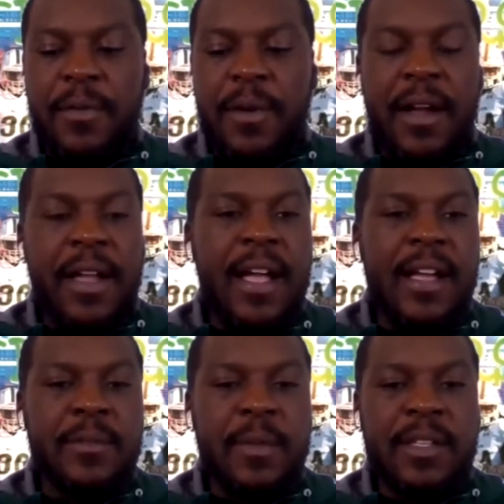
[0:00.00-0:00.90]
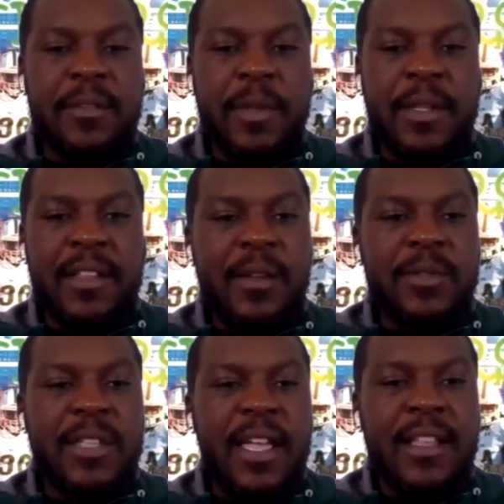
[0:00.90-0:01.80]
for our guys, man, has been
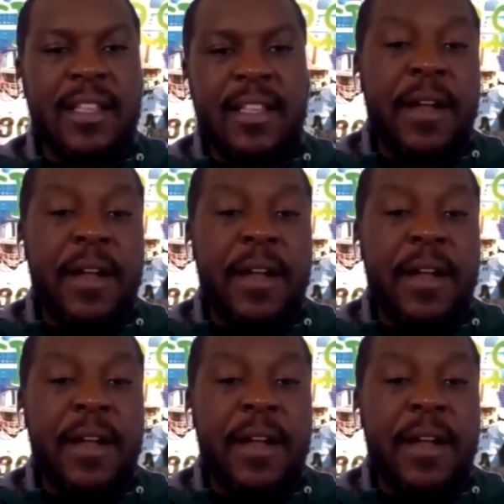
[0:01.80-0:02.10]
outstanding.